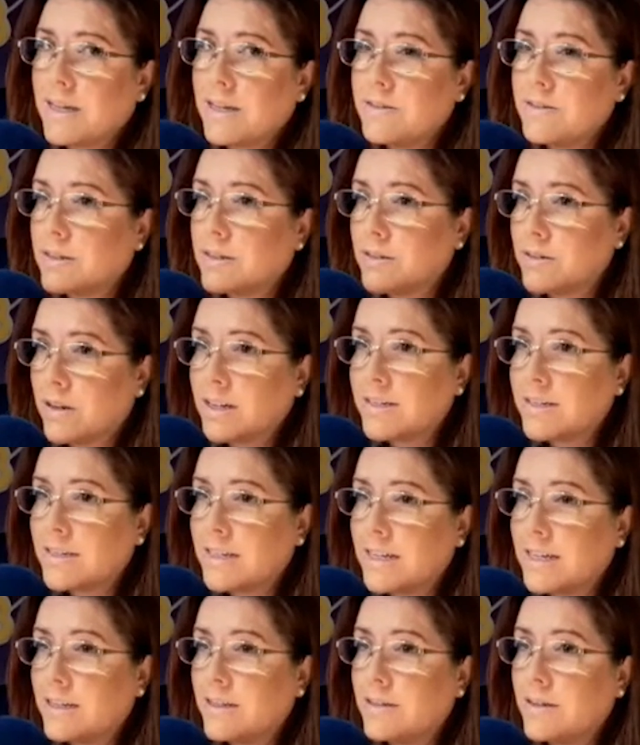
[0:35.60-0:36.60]

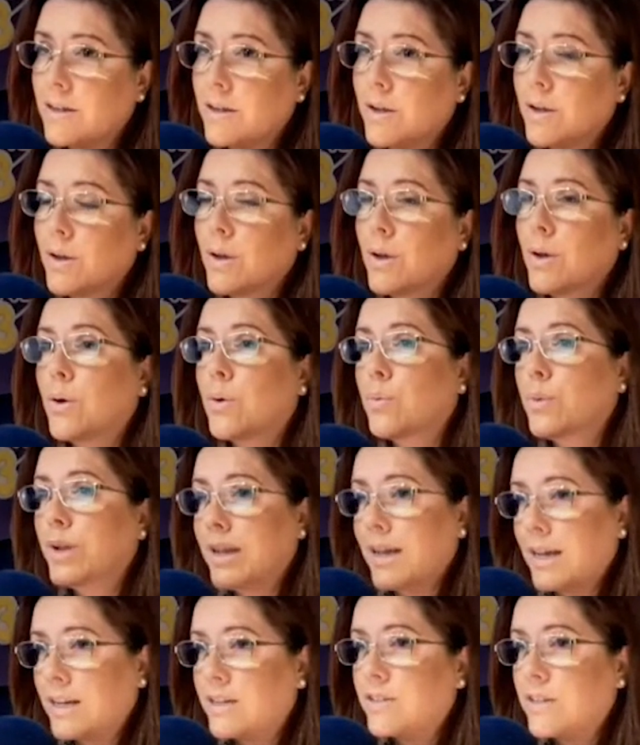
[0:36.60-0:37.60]
2019,
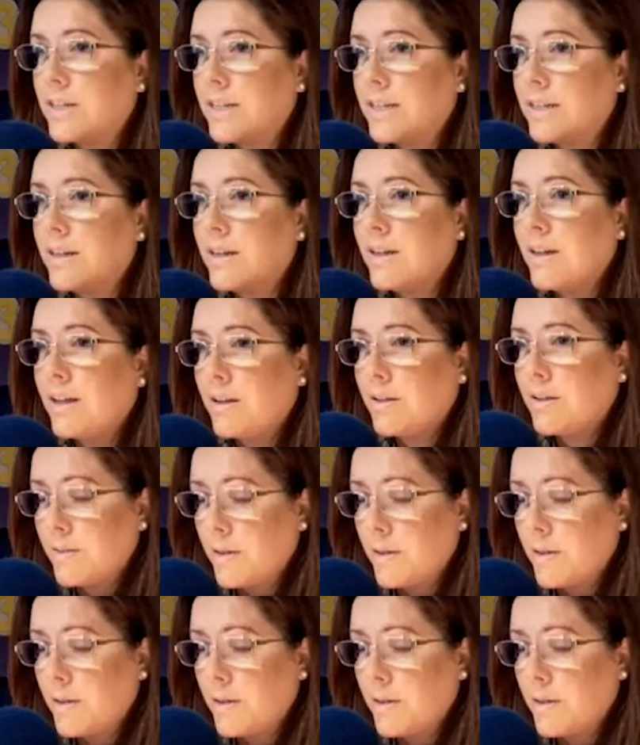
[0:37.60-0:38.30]
we actually